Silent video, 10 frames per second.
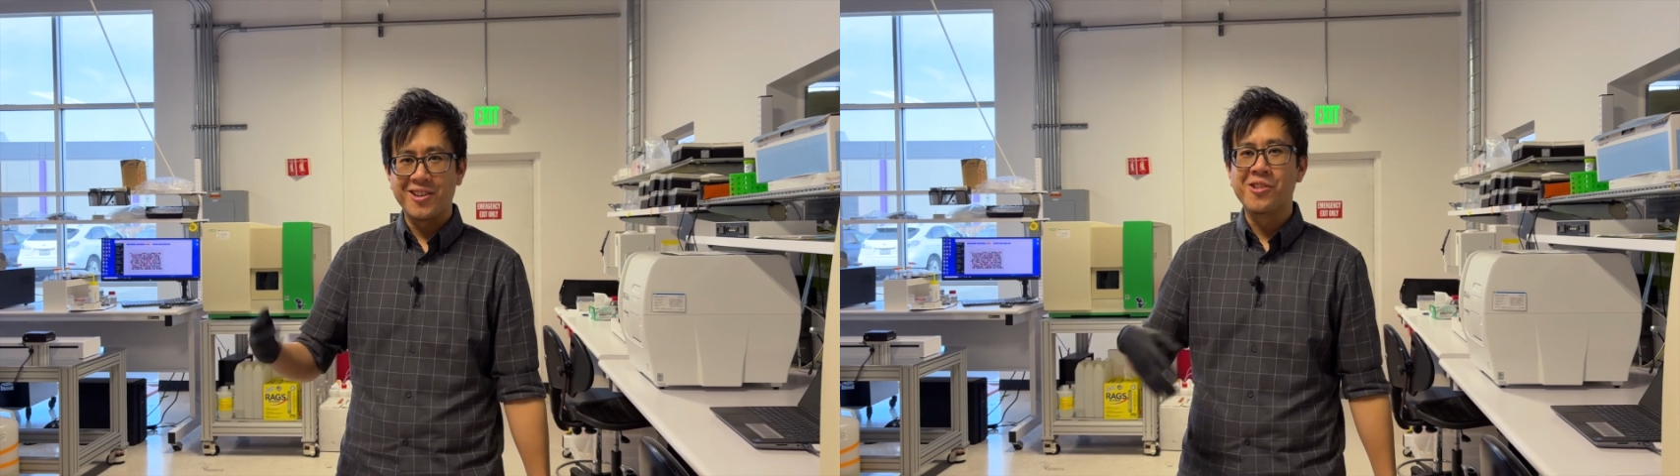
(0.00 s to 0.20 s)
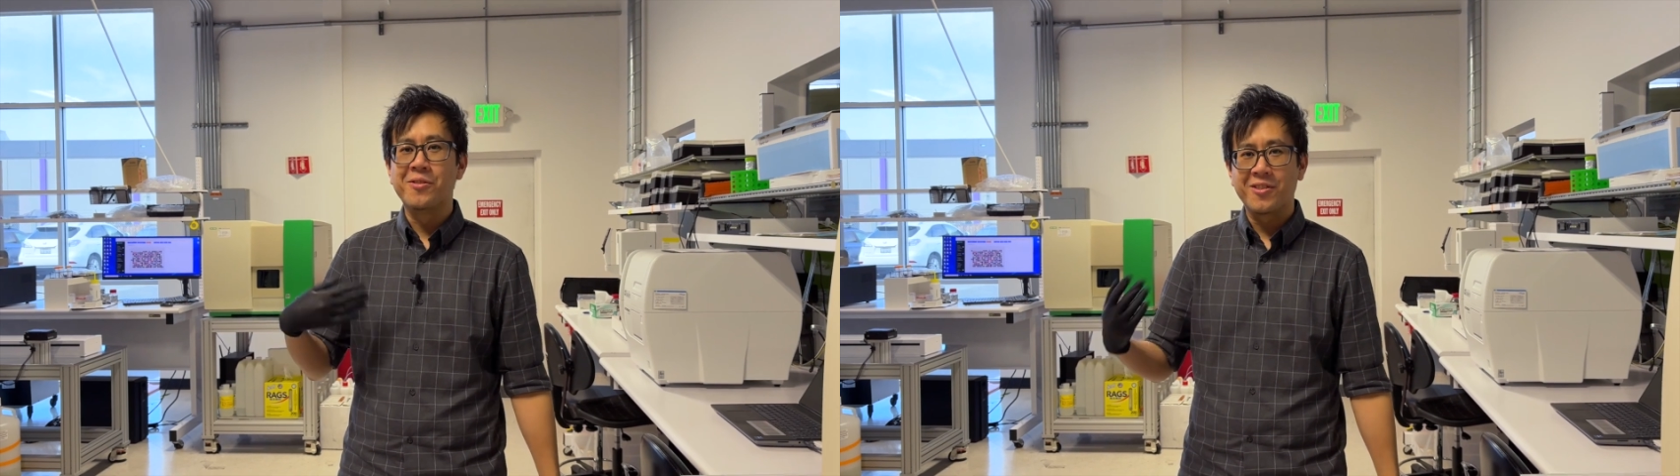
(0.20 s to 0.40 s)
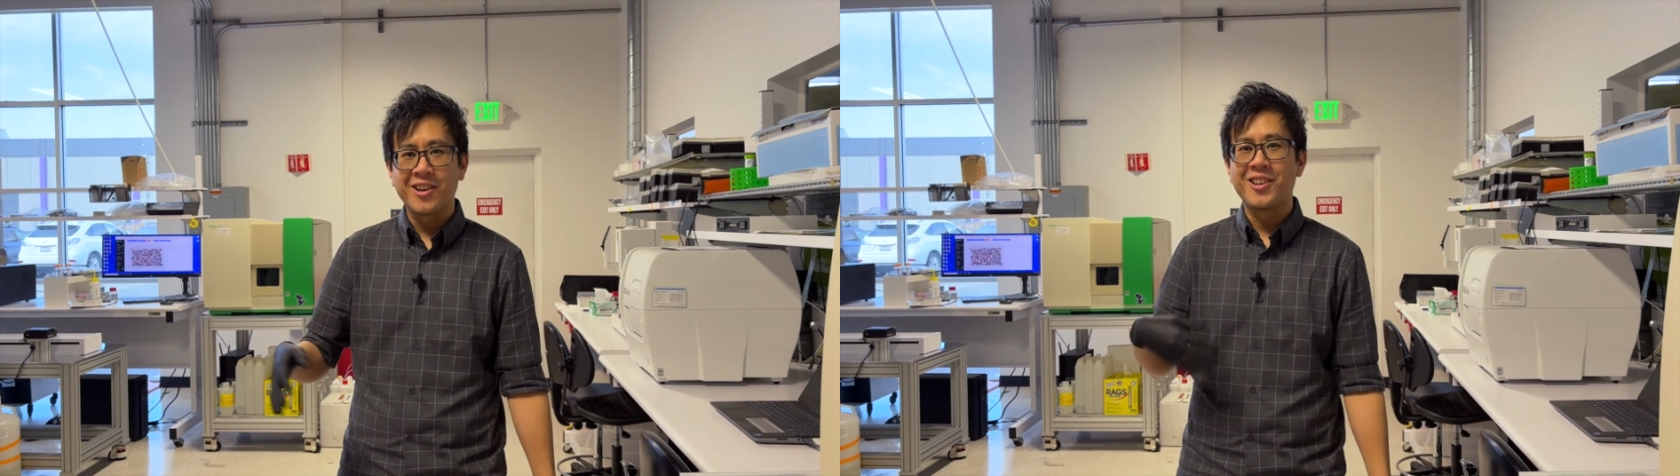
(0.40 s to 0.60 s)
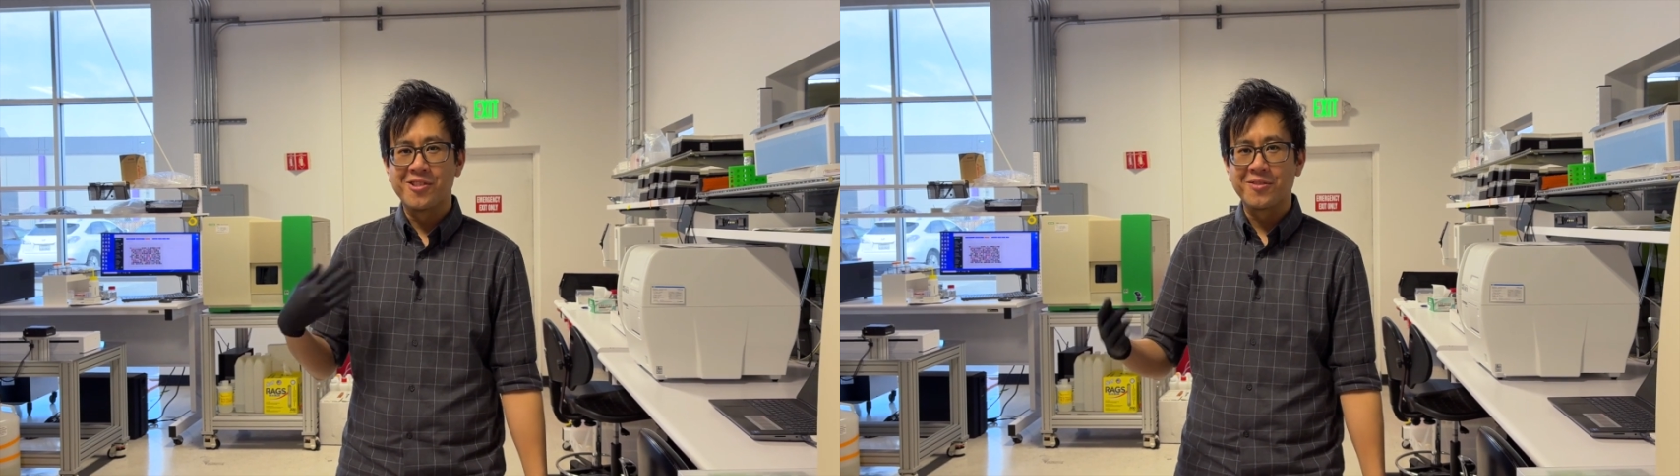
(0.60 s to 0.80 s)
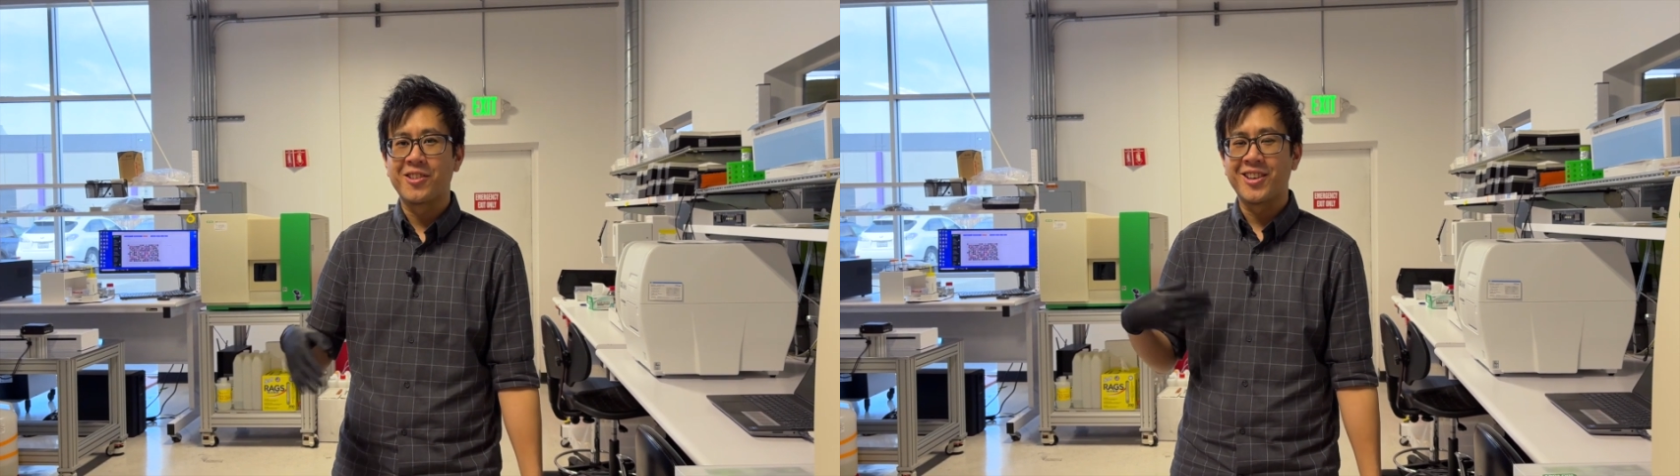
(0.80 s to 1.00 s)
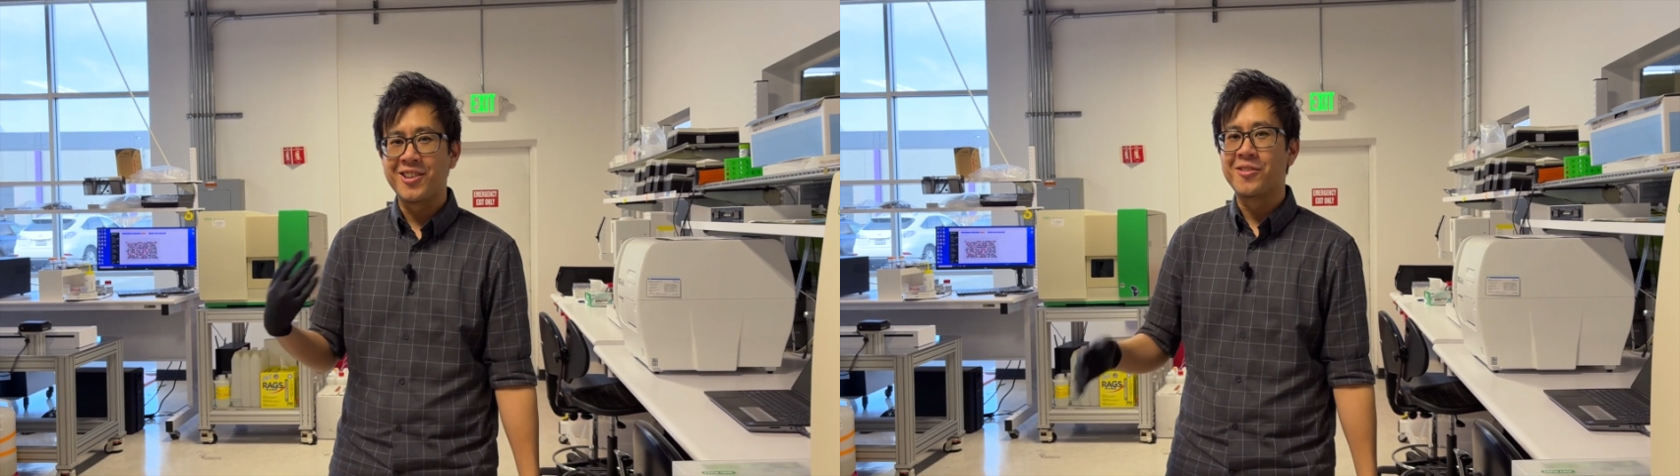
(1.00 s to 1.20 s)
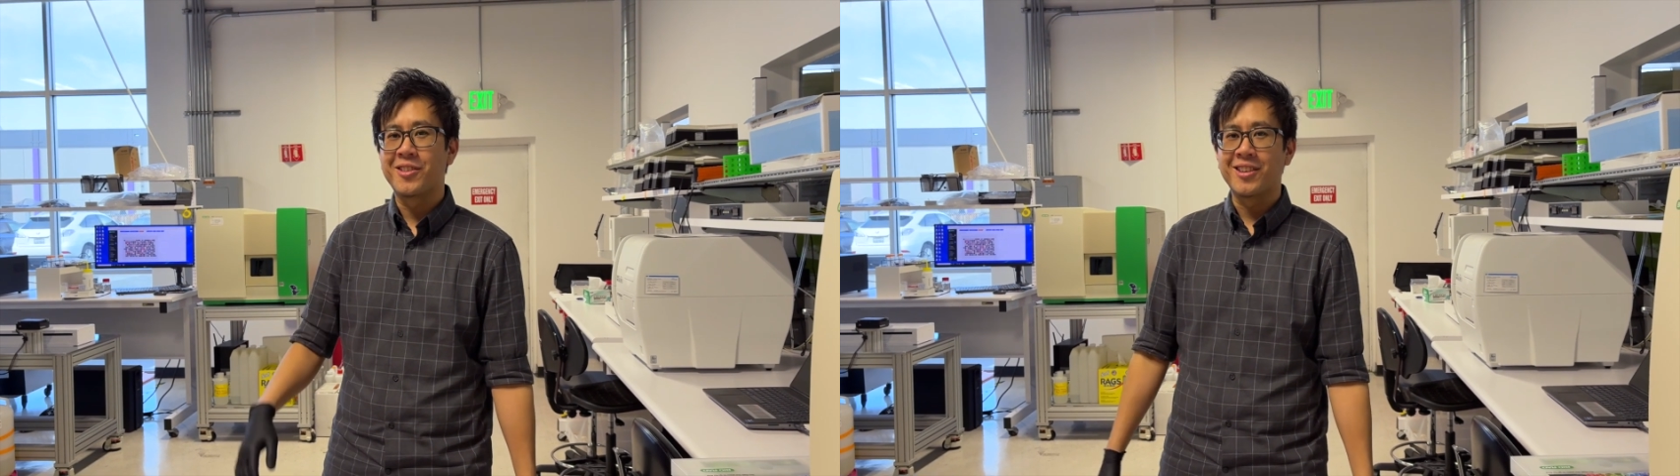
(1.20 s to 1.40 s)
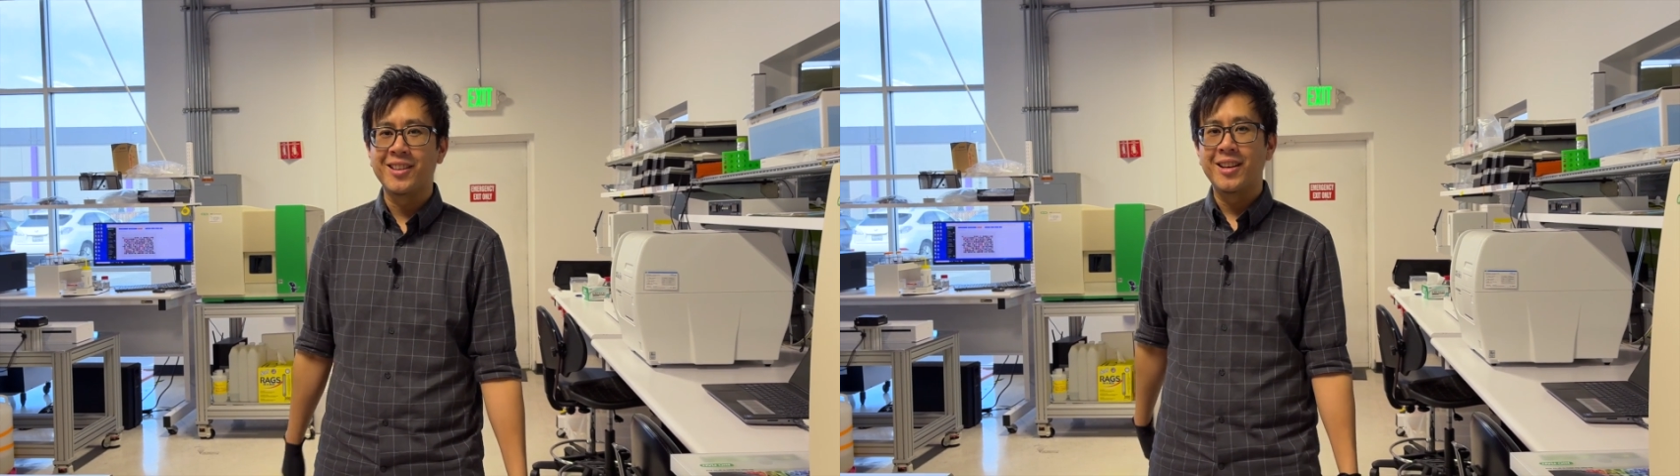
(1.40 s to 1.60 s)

over and over and over.